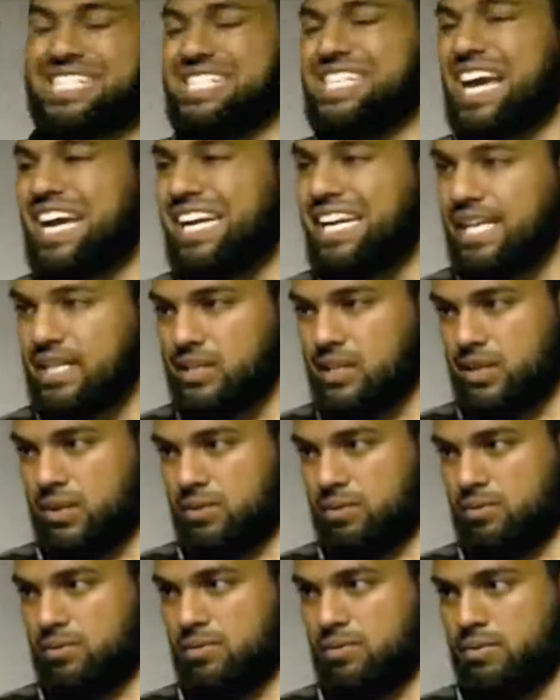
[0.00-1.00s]
Exciting to
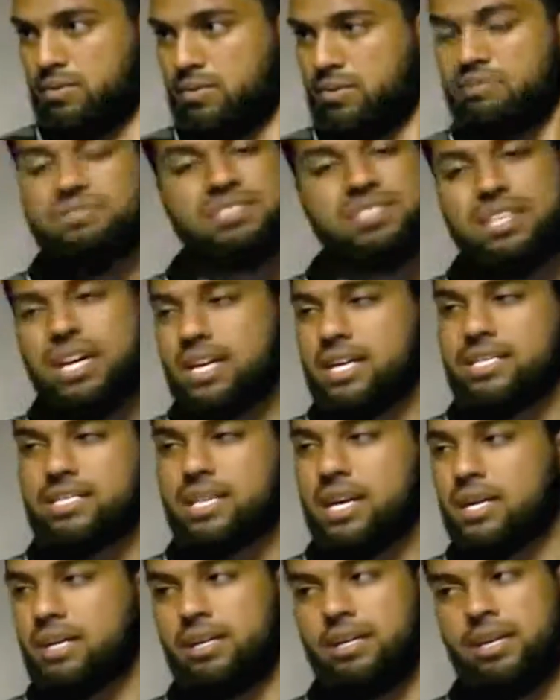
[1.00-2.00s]
you. If it's not
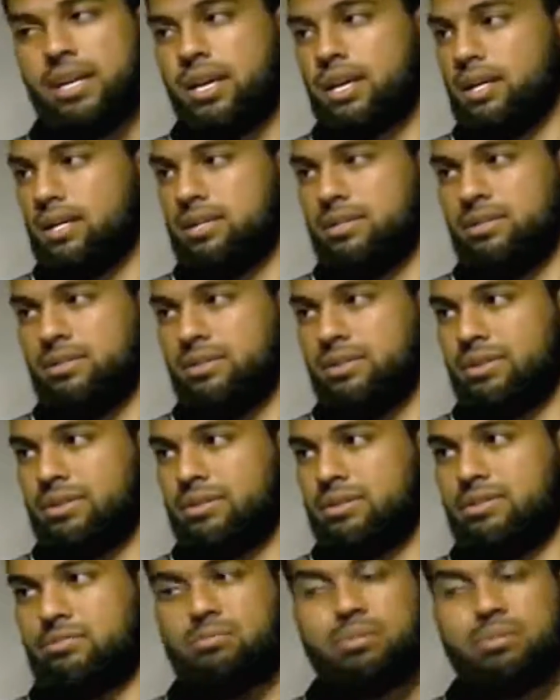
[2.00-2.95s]
exciting, you're not going to do it.